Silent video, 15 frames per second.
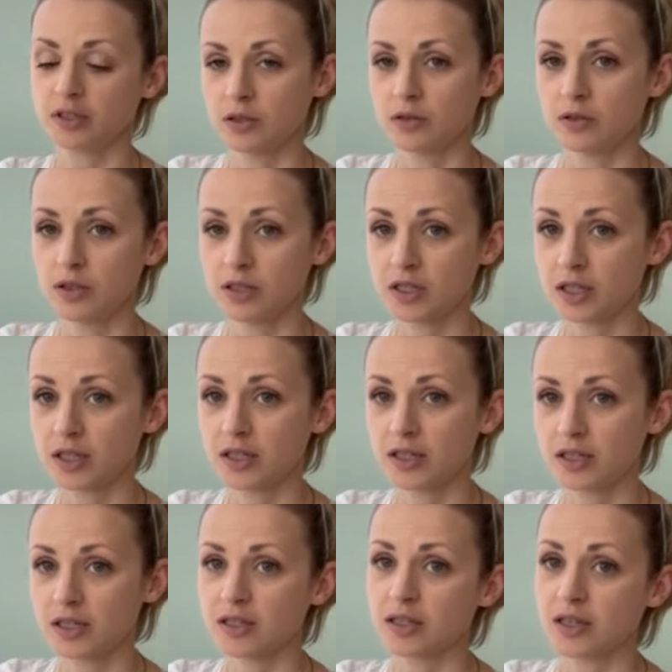So the
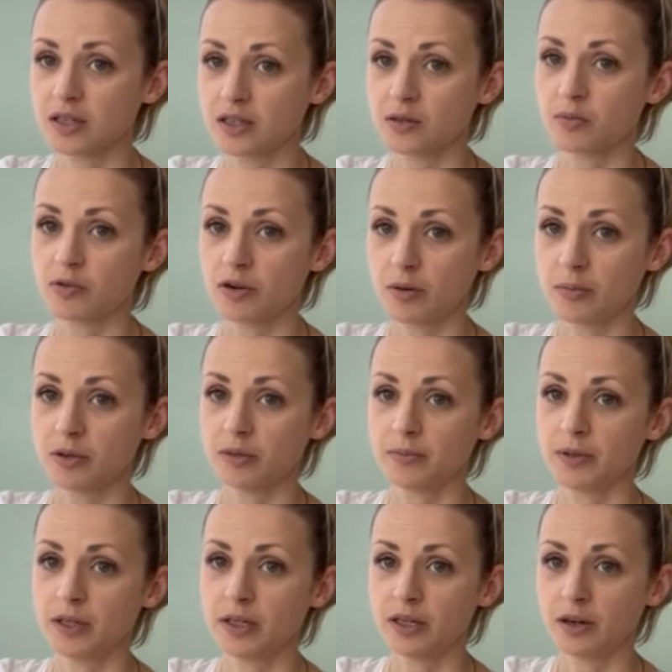stickiness is a problem
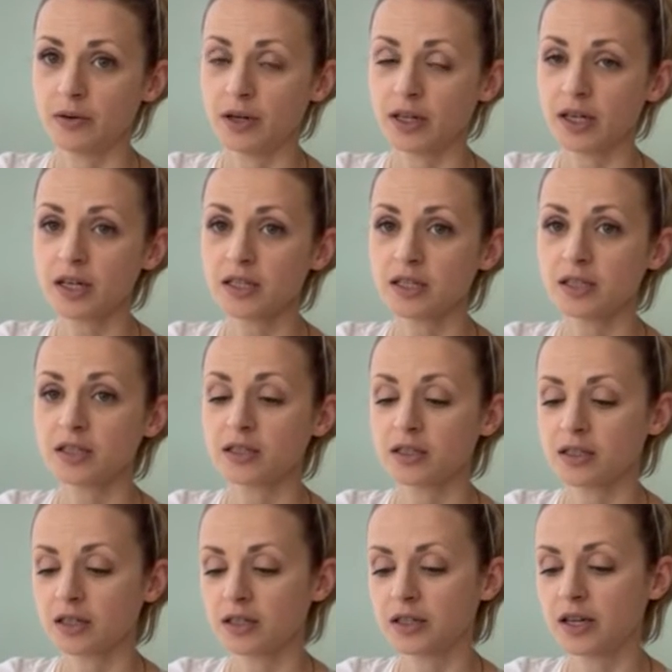in our gut, and
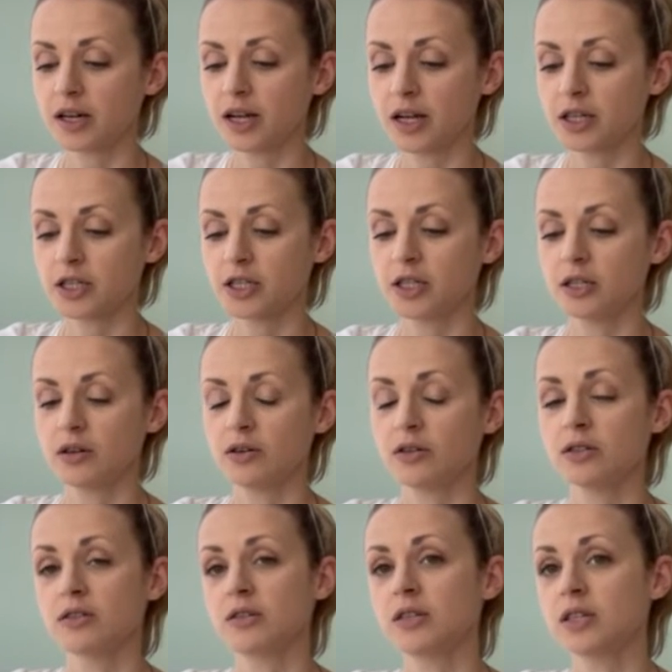it can actually
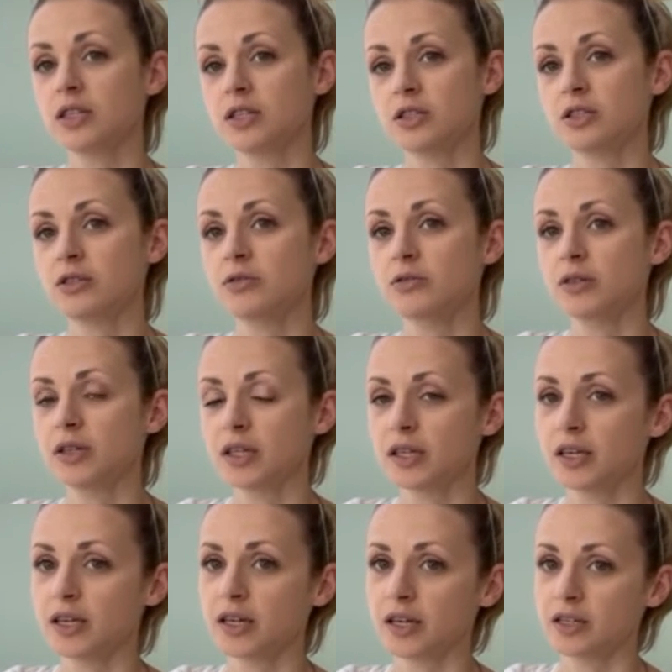also lead to
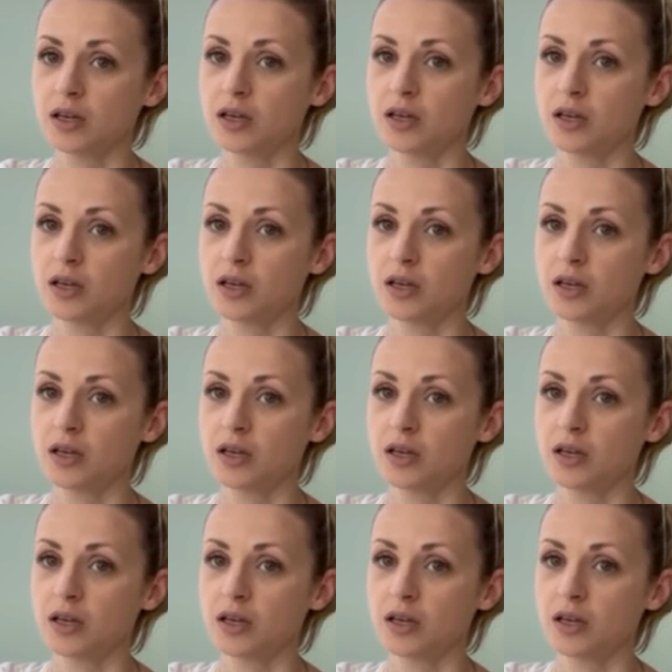leaky gut.